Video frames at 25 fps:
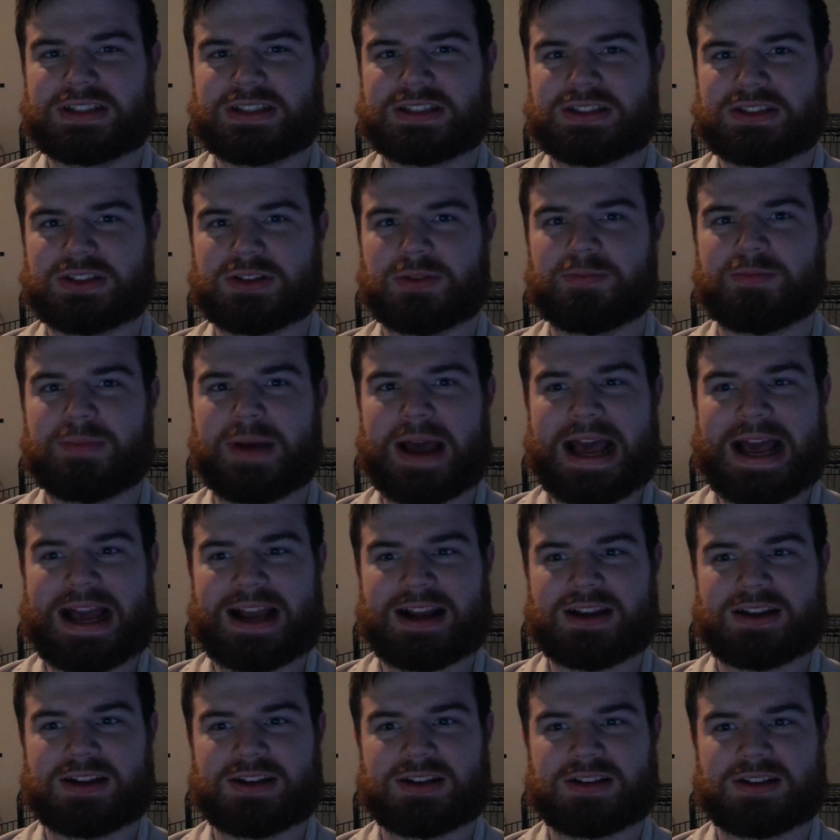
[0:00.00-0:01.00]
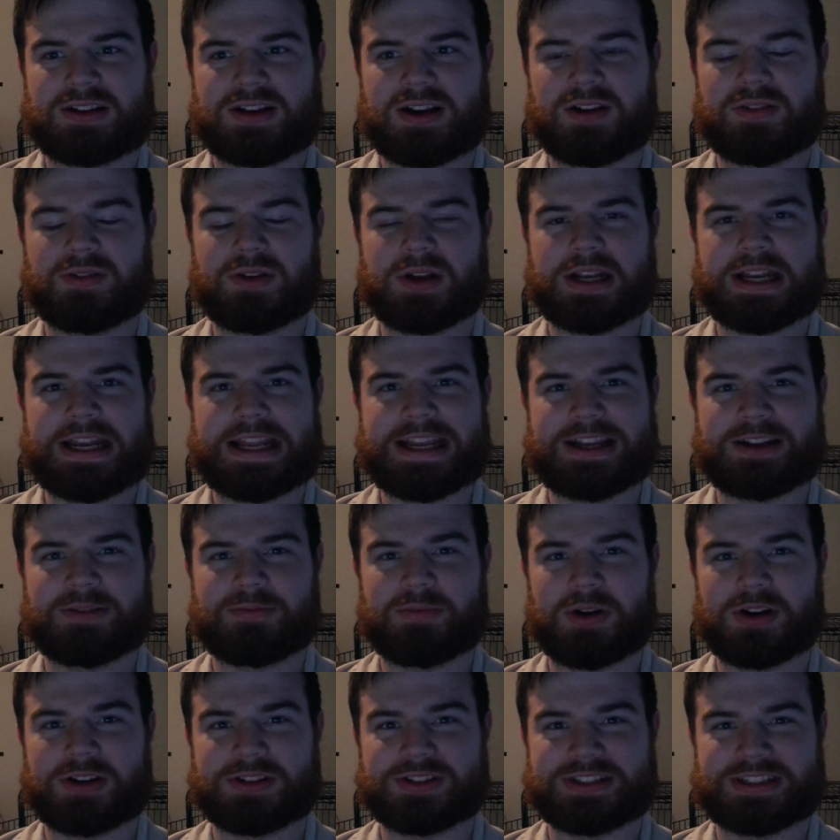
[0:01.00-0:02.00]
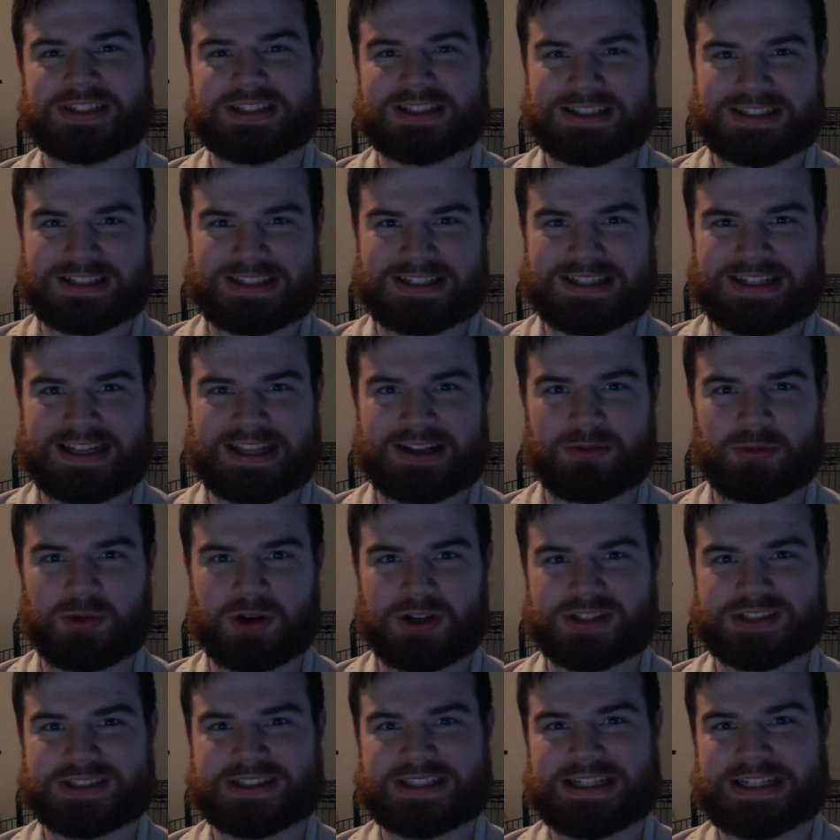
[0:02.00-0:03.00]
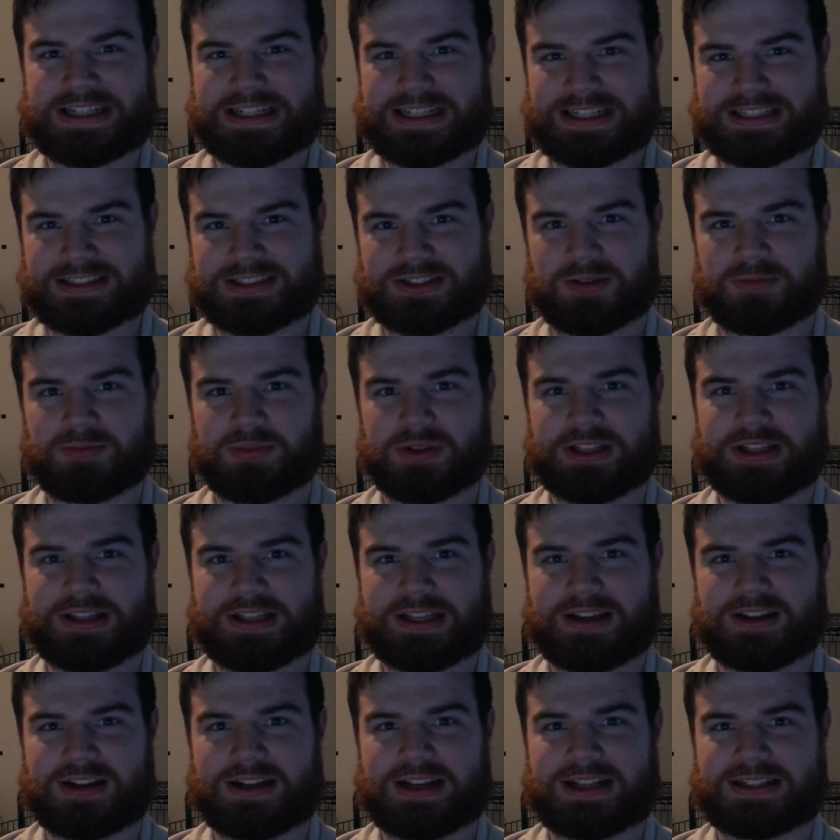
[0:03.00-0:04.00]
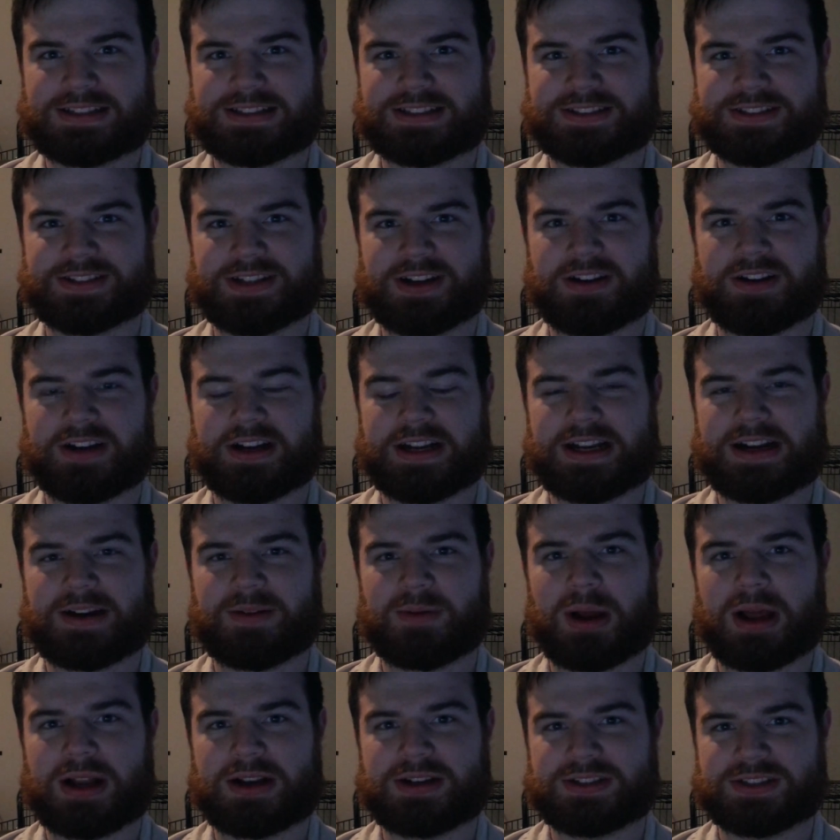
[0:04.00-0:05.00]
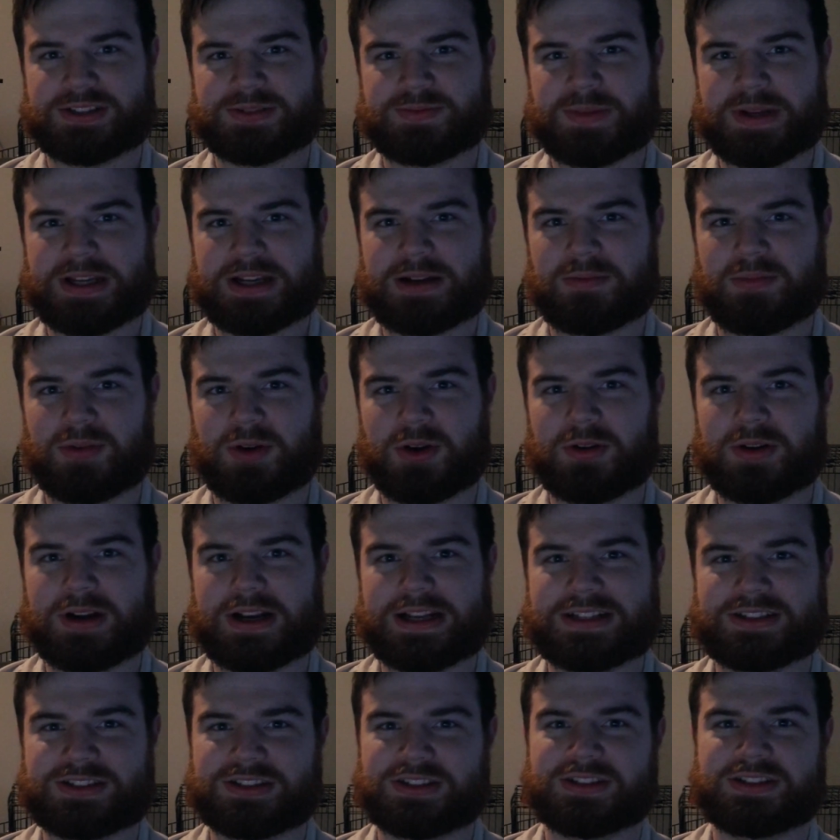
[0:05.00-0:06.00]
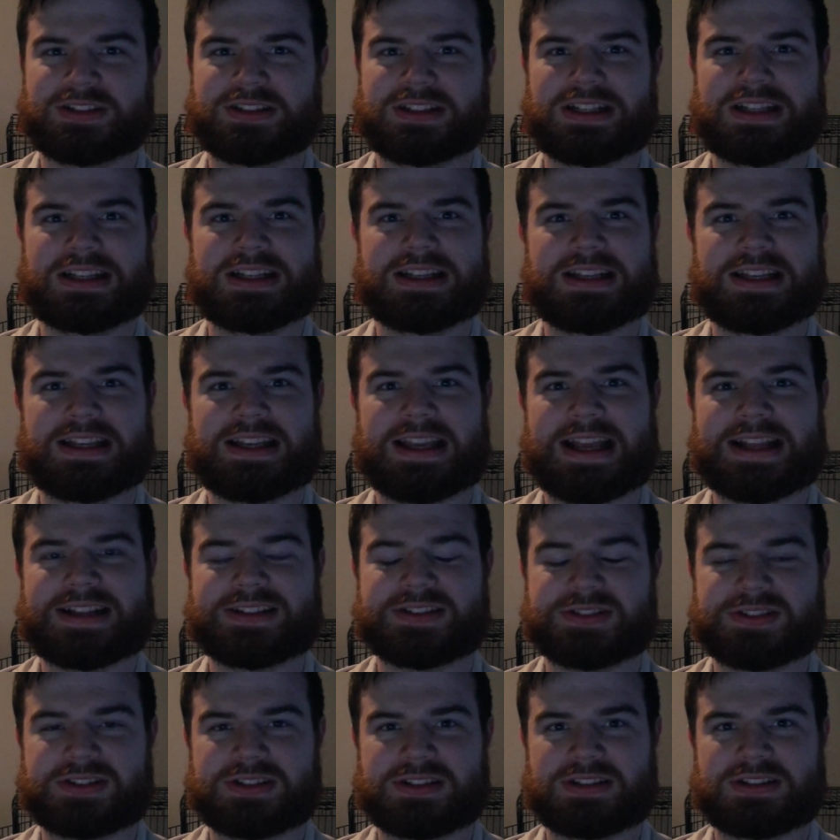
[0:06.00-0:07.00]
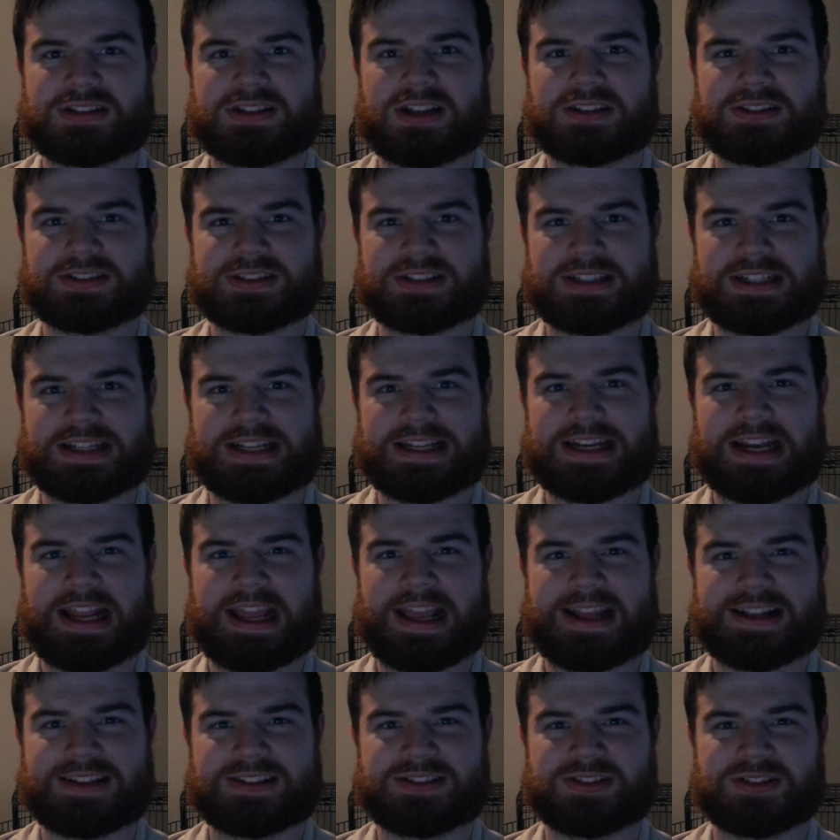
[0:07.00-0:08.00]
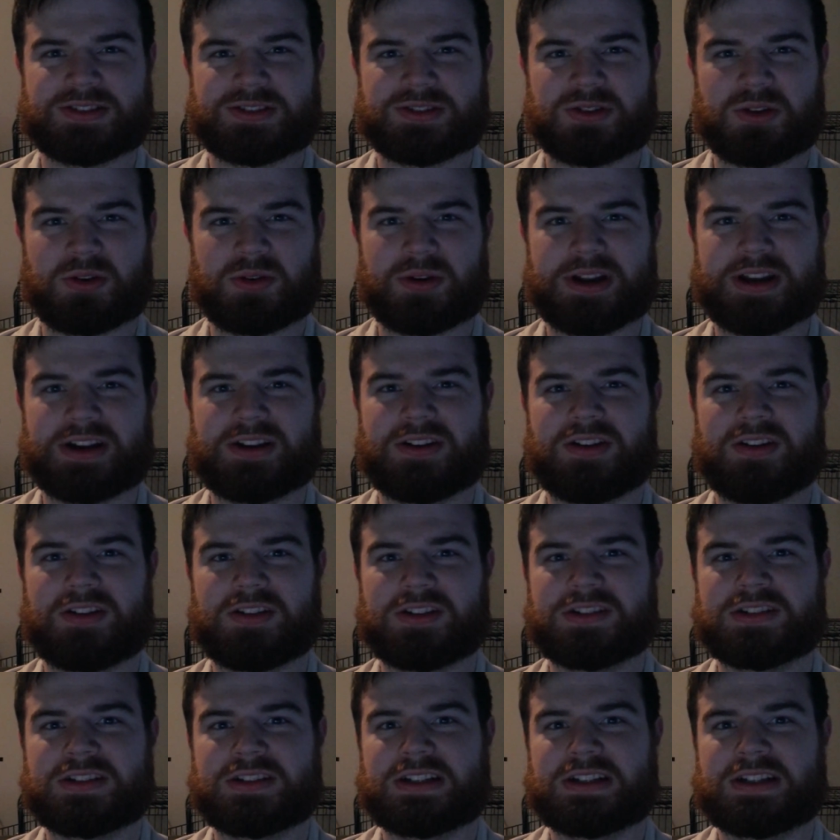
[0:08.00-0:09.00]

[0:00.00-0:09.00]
the back of a naked person in one scene it's completely unnecessary and not just being a prude it's just it doesn't enhance the story at all